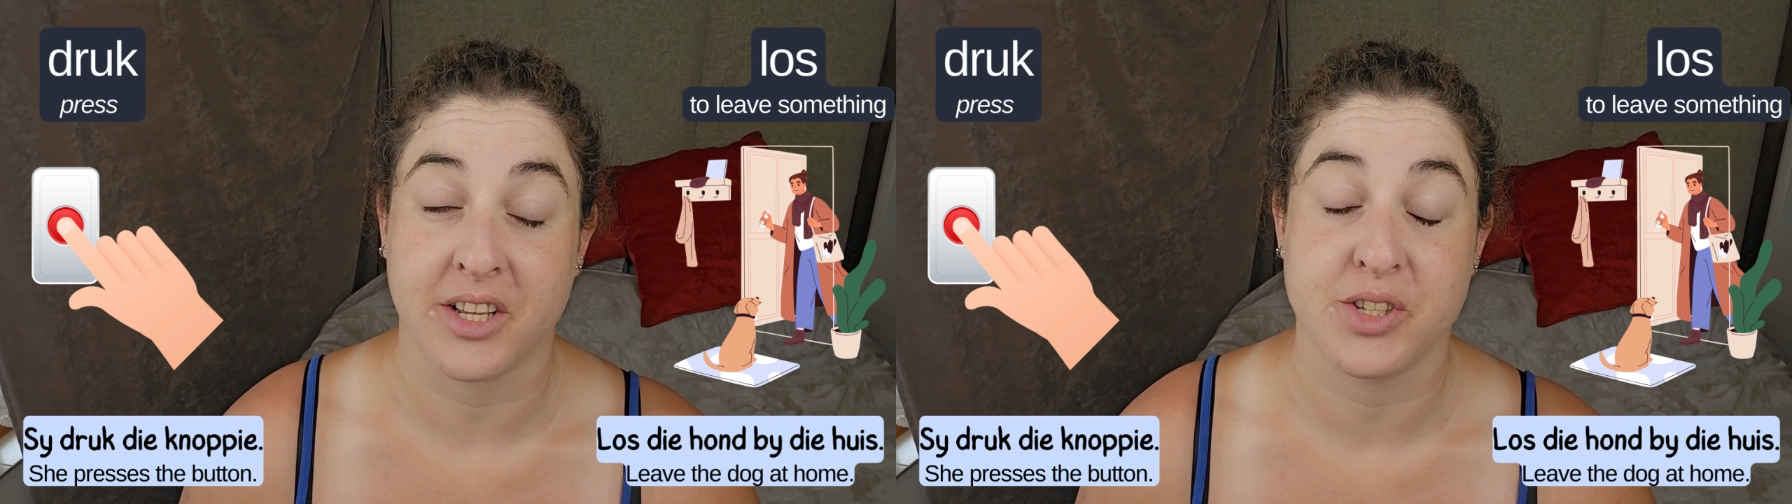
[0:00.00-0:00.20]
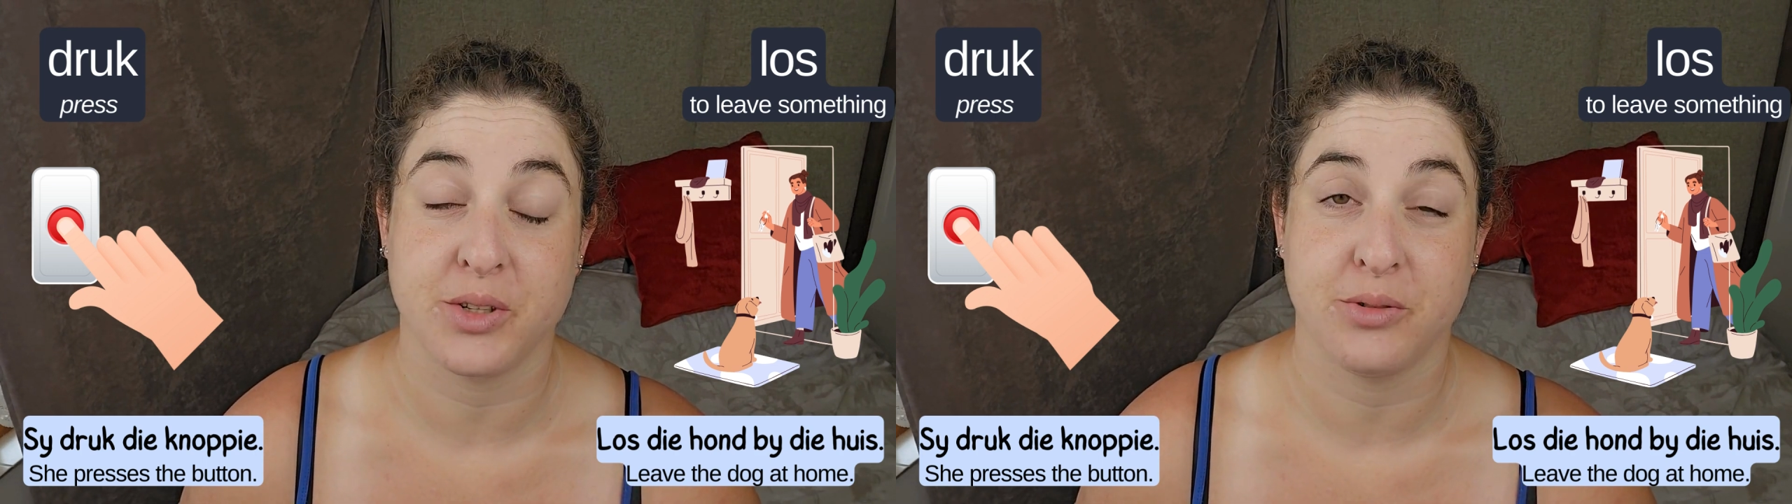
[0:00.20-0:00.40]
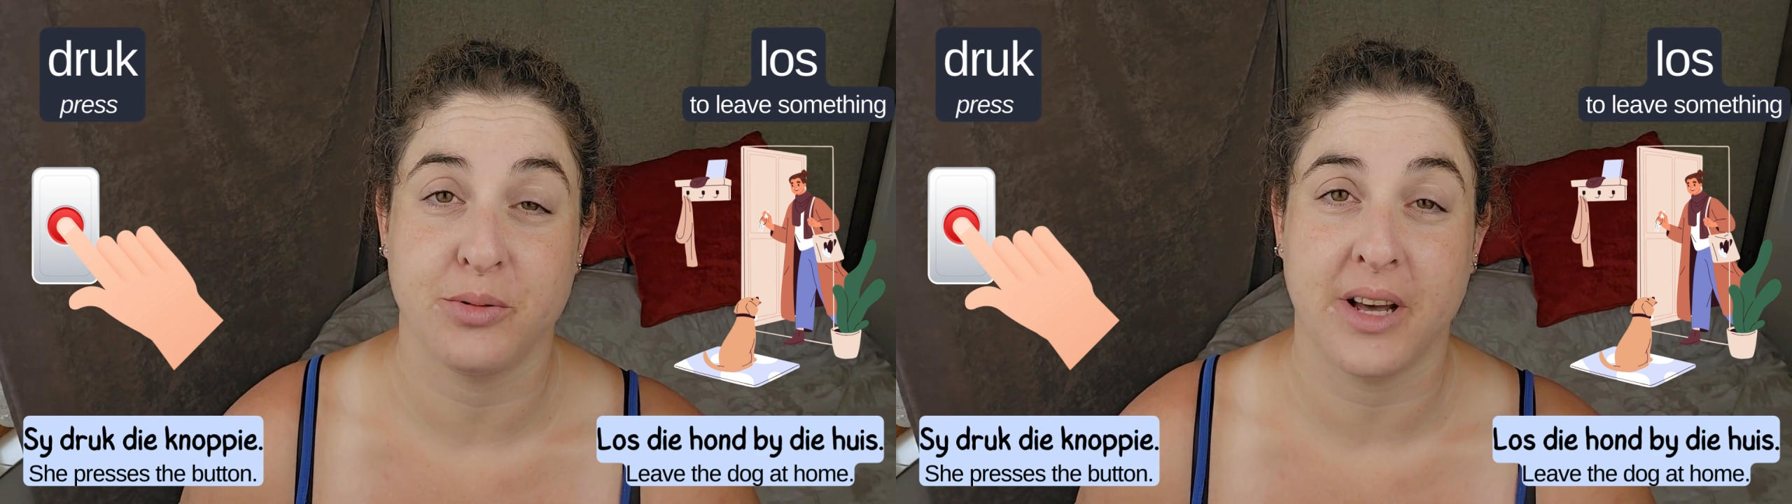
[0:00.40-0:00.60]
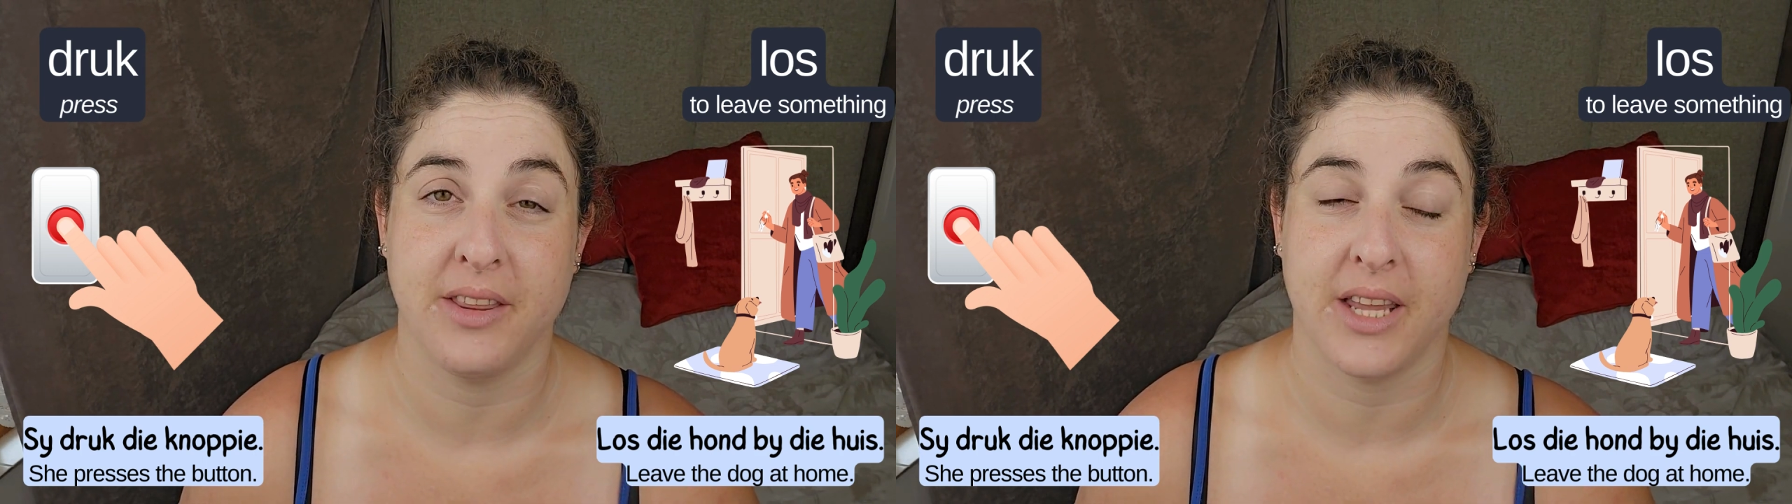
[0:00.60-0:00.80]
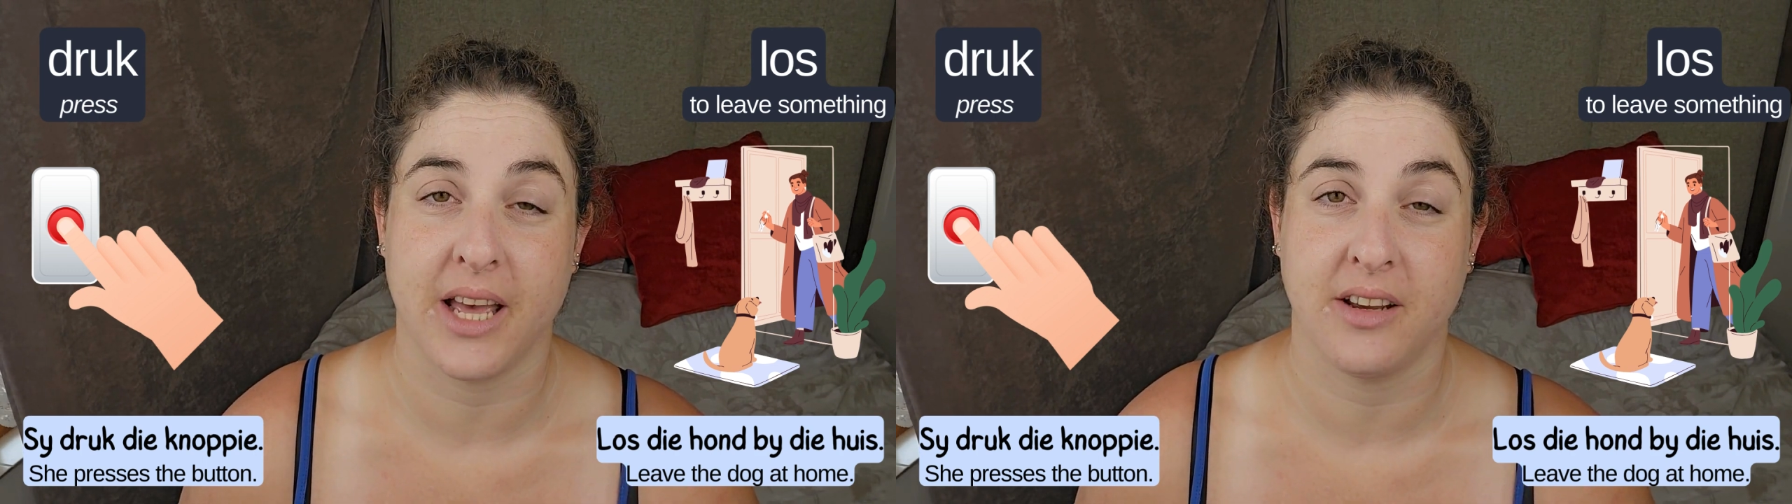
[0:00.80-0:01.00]
to one
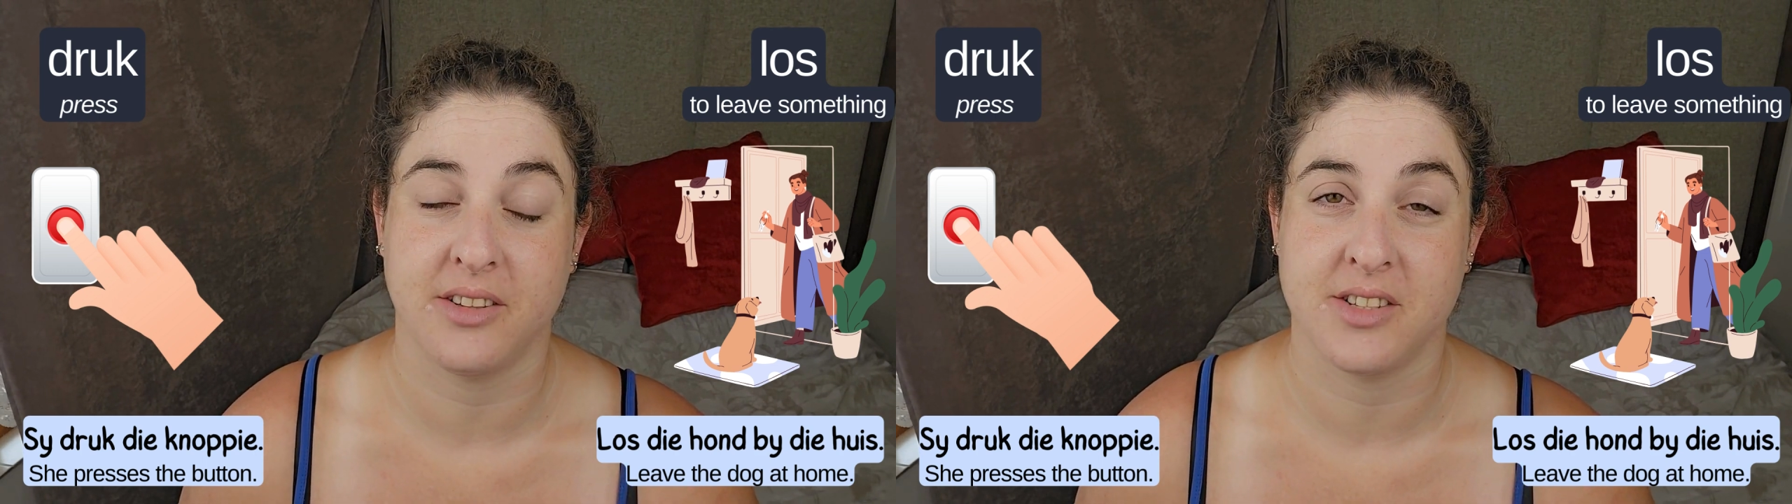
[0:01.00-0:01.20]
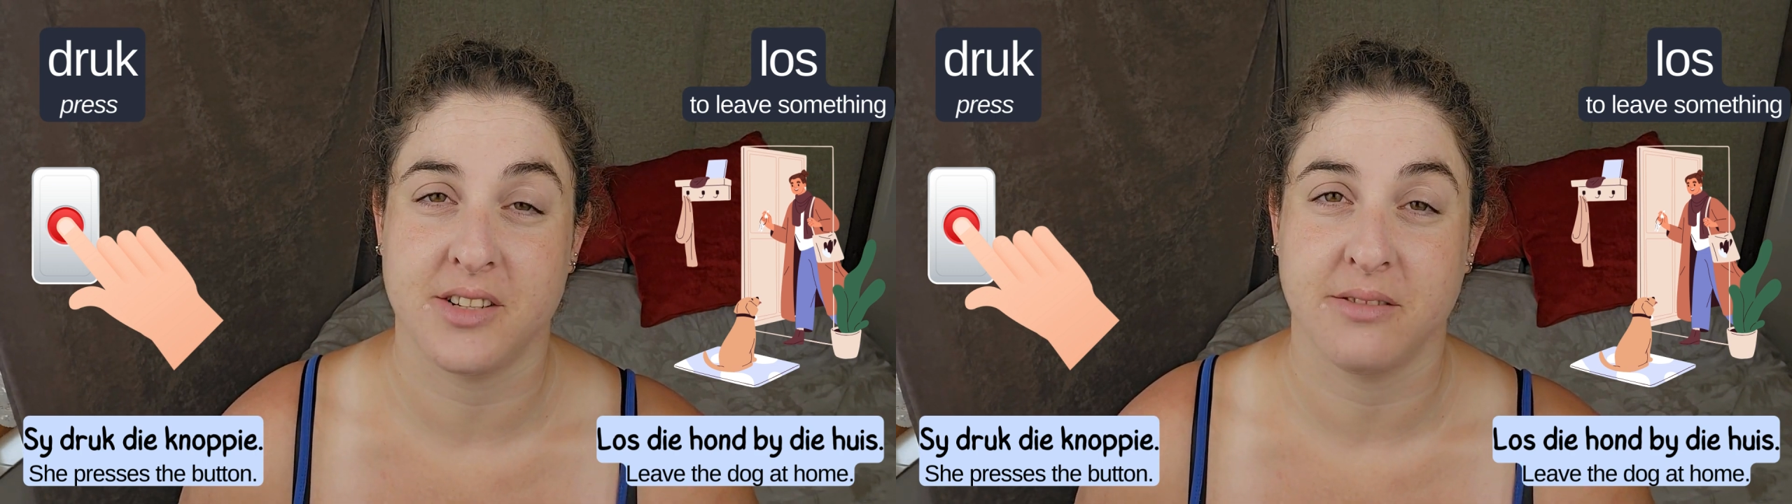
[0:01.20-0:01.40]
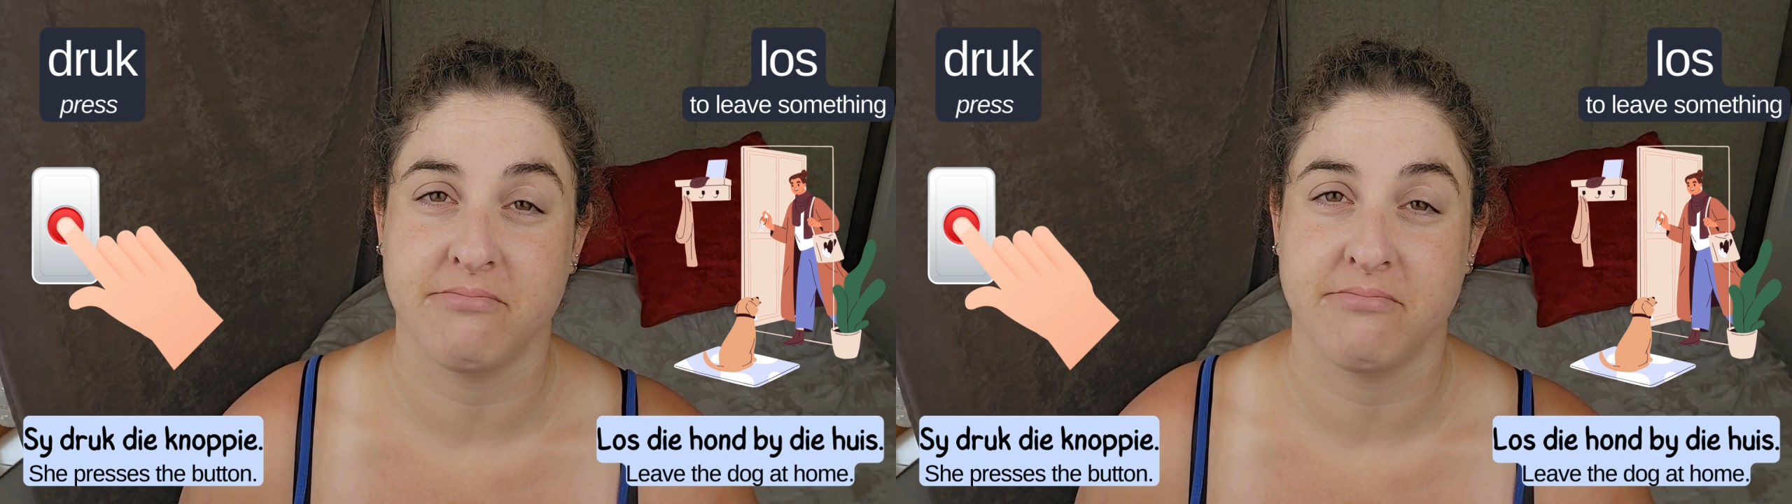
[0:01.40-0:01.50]
that